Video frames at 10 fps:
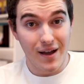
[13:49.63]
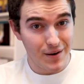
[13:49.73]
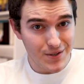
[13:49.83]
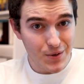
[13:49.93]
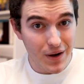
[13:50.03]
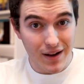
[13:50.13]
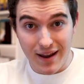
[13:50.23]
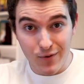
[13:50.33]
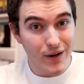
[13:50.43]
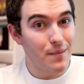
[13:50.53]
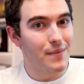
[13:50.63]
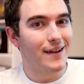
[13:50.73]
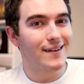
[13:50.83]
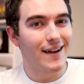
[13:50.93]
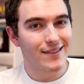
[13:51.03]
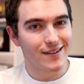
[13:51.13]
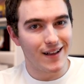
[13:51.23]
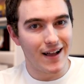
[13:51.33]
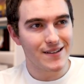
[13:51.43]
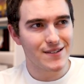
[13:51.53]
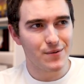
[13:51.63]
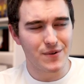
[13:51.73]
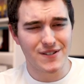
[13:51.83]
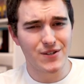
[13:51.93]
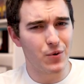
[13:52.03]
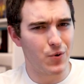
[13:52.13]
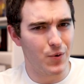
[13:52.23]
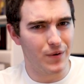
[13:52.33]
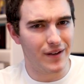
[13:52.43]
And also, everyone I met at the class was so cool.